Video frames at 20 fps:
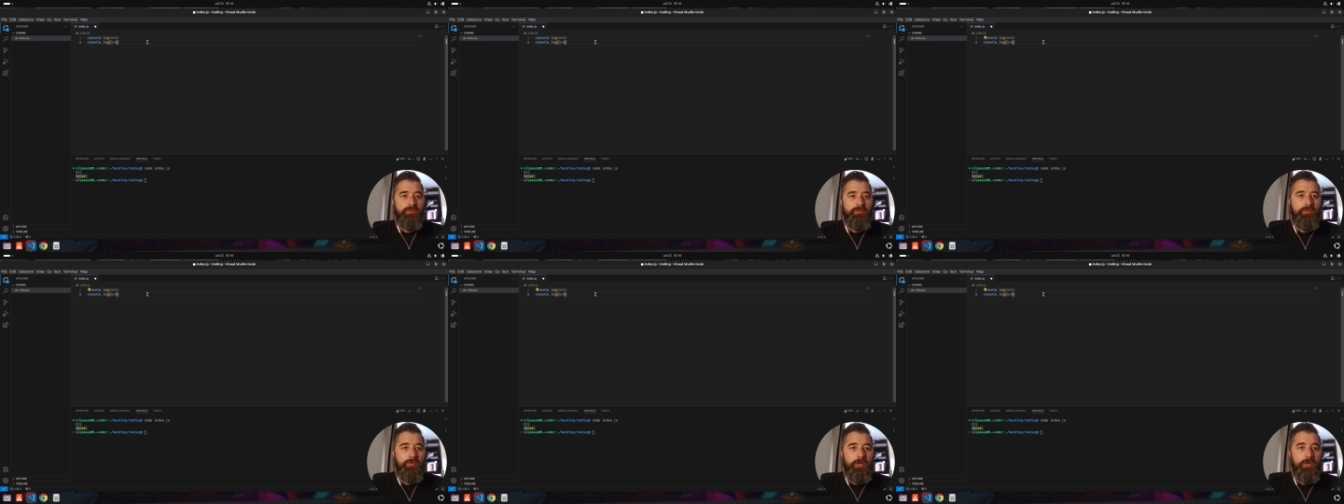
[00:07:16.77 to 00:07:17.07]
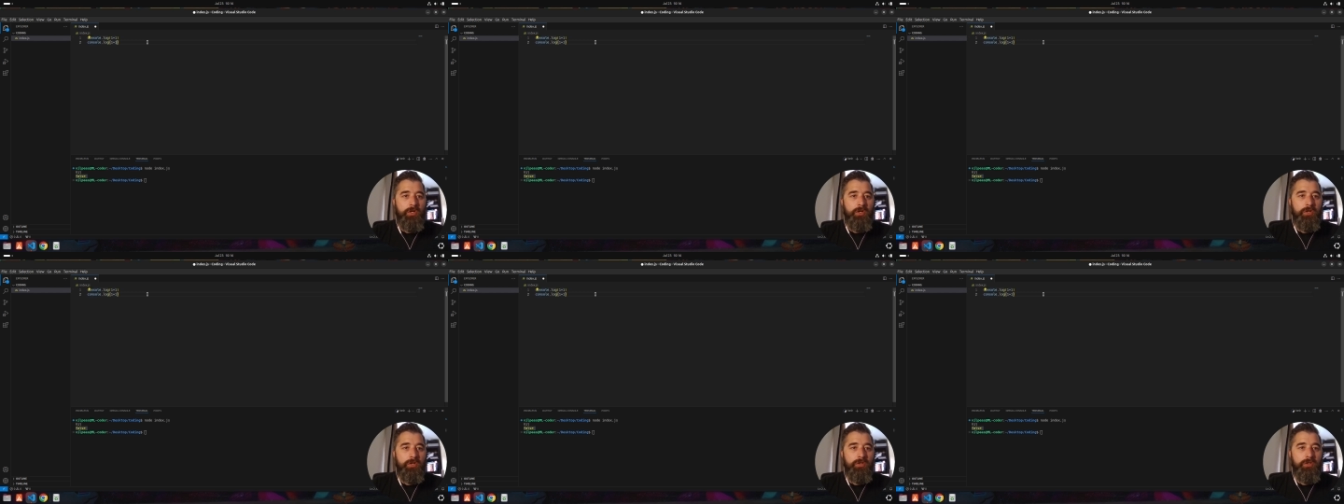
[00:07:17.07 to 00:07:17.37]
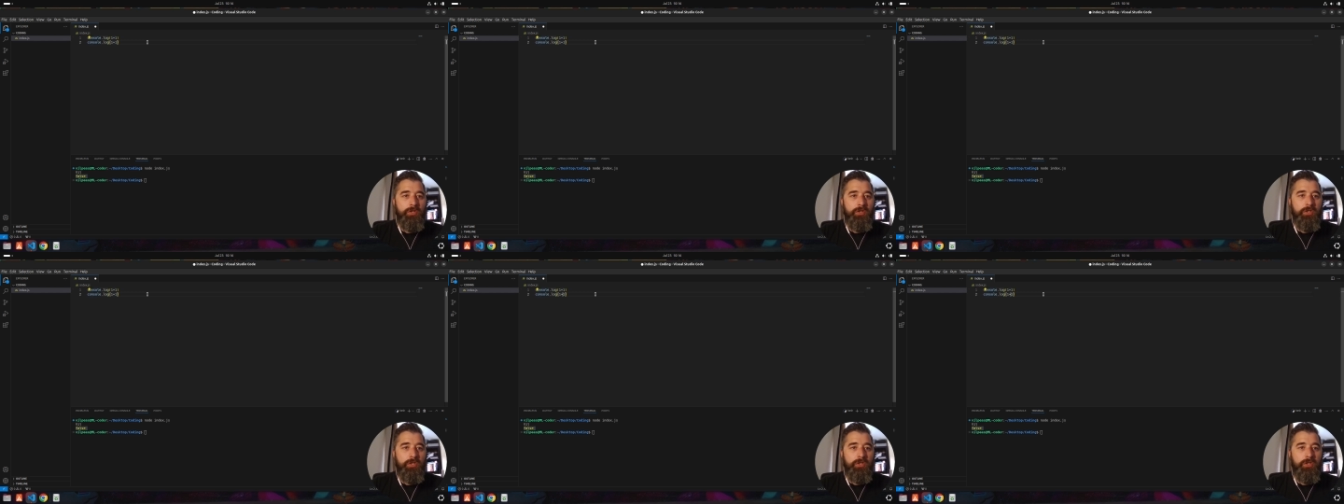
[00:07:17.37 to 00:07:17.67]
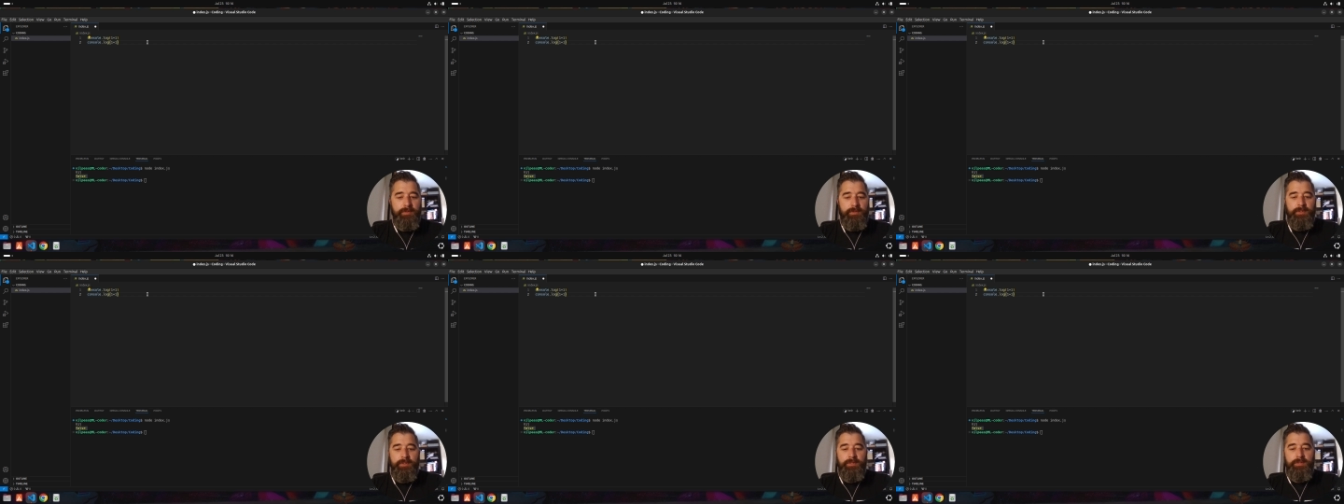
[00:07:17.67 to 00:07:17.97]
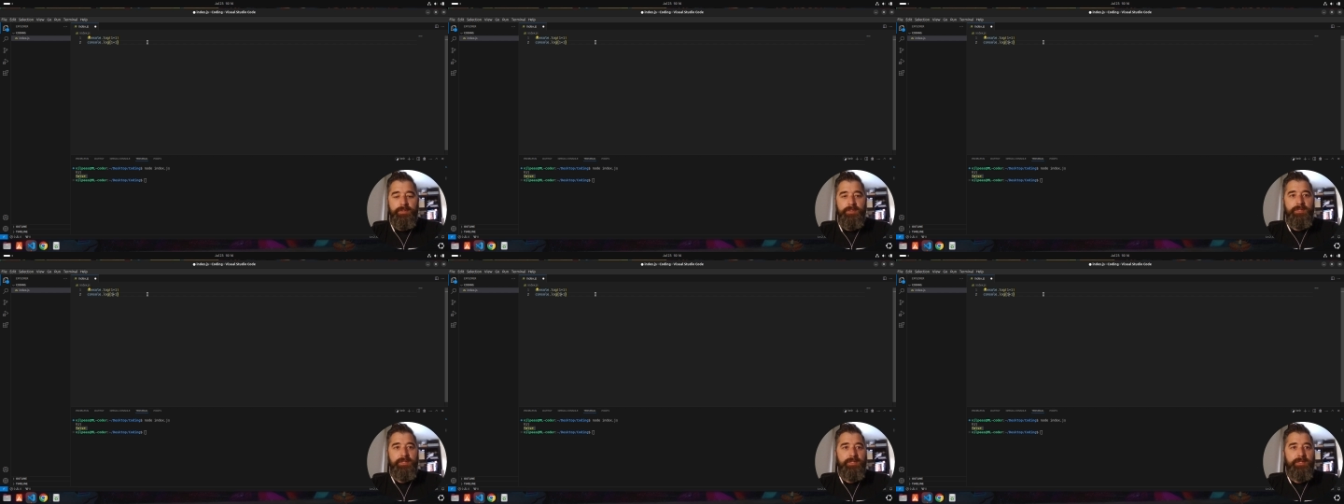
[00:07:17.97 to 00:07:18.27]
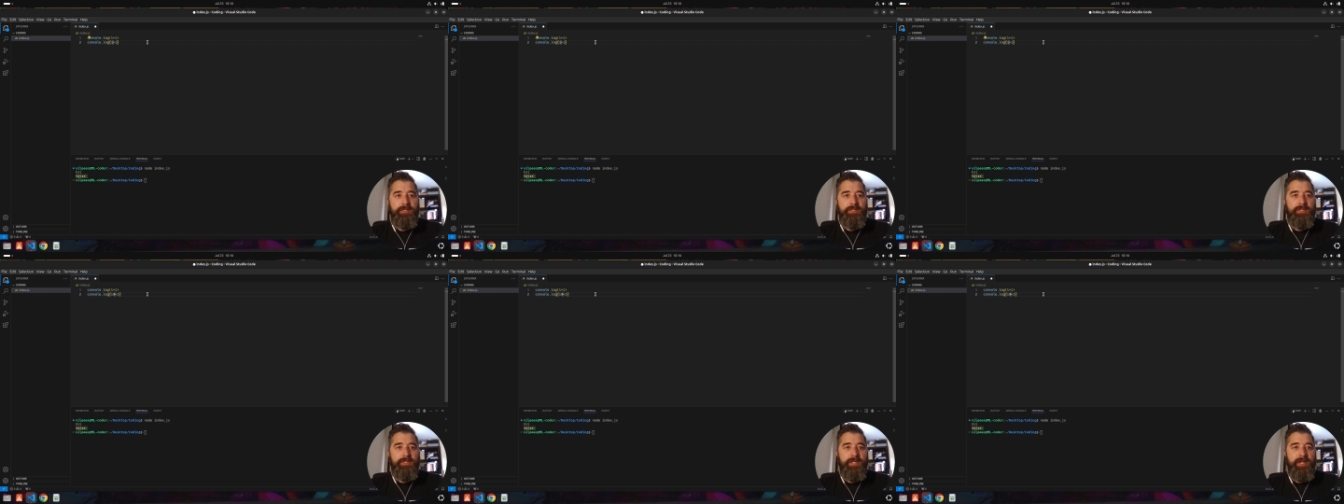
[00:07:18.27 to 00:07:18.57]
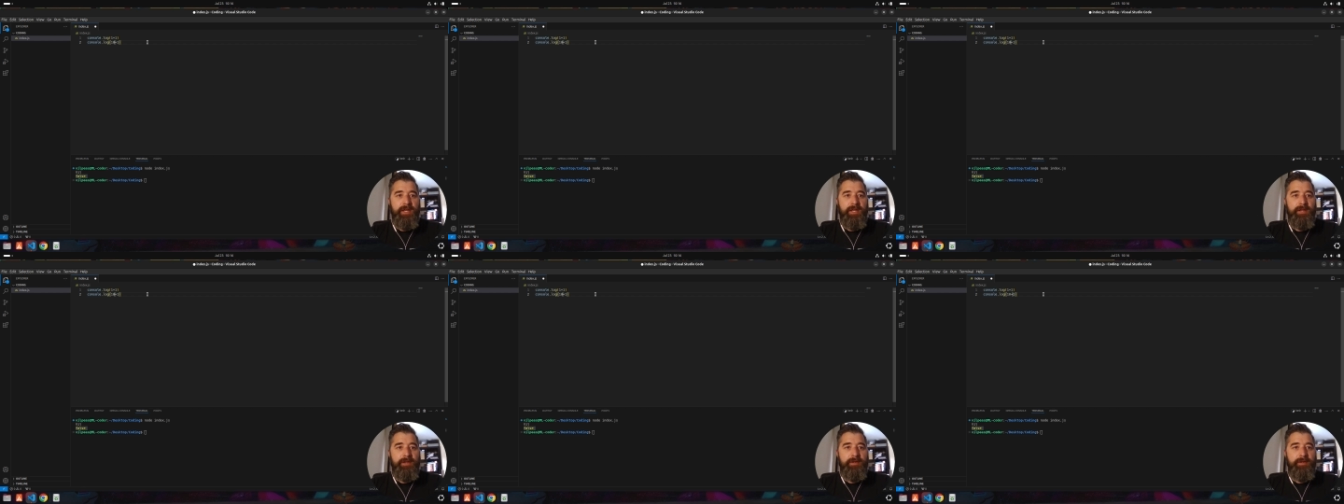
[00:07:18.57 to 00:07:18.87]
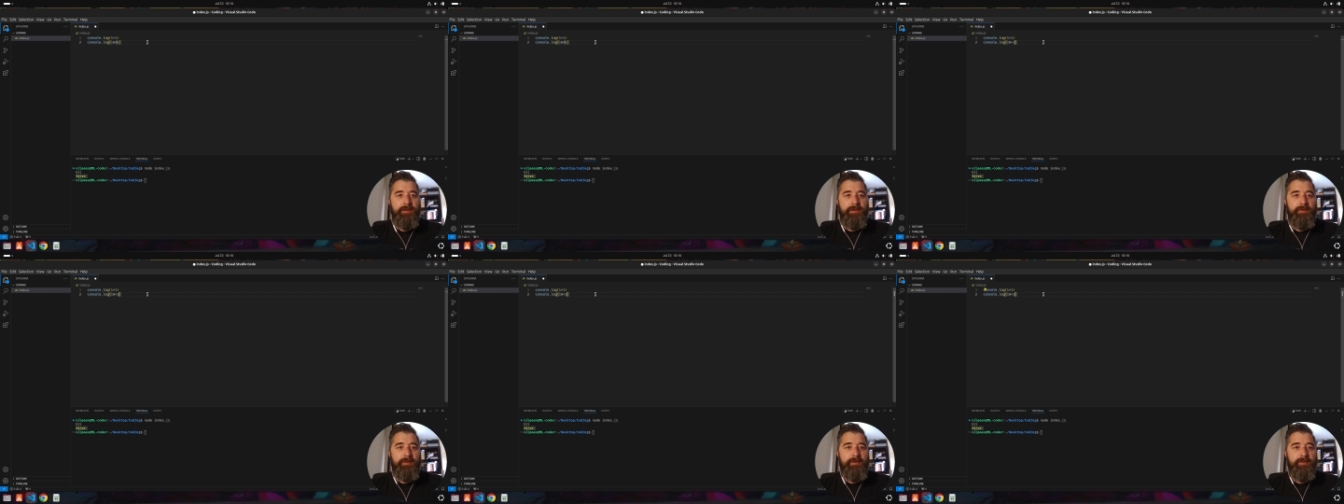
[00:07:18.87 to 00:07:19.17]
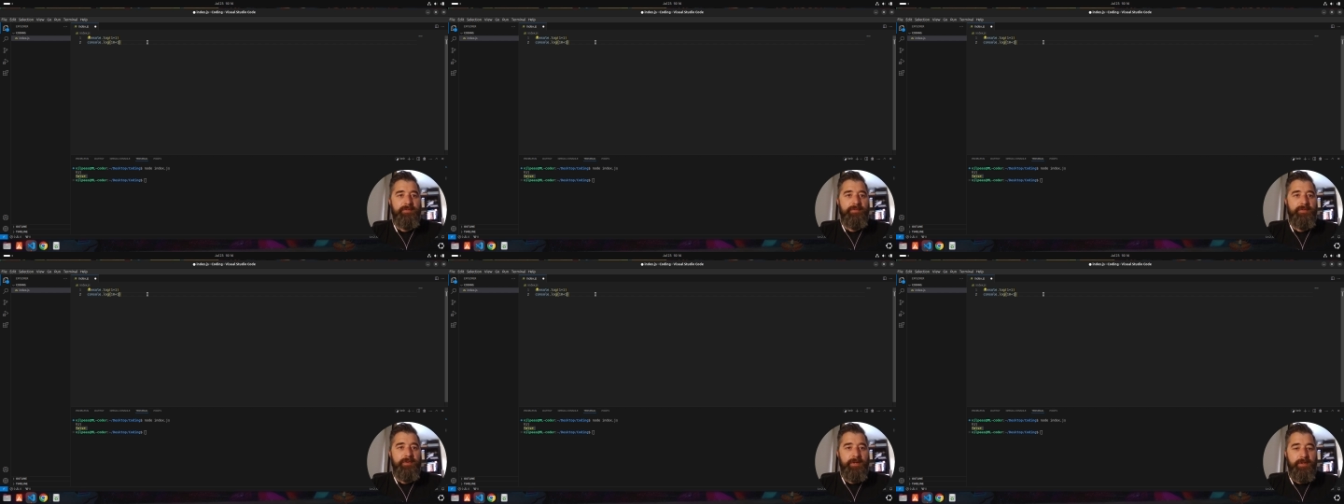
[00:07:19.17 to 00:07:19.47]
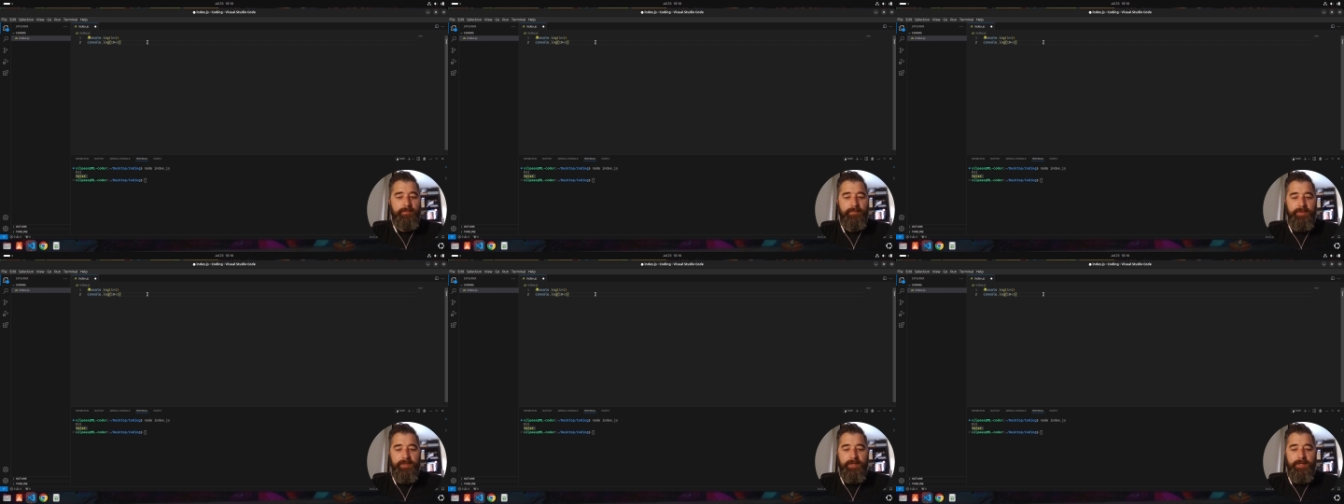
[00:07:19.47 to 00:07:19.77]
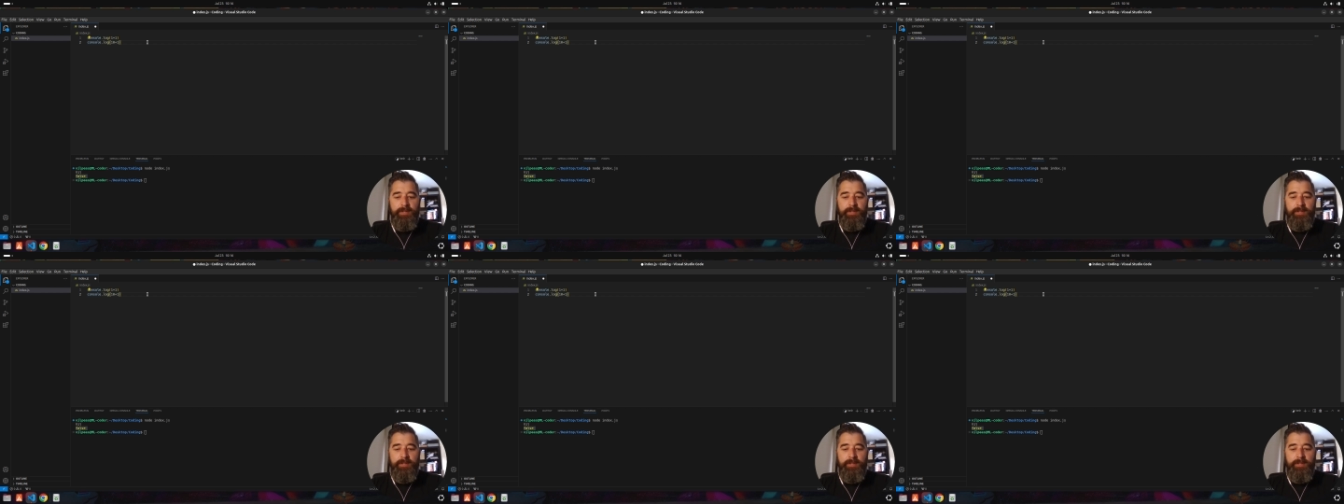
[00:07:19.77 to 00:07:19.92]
log 10 divided by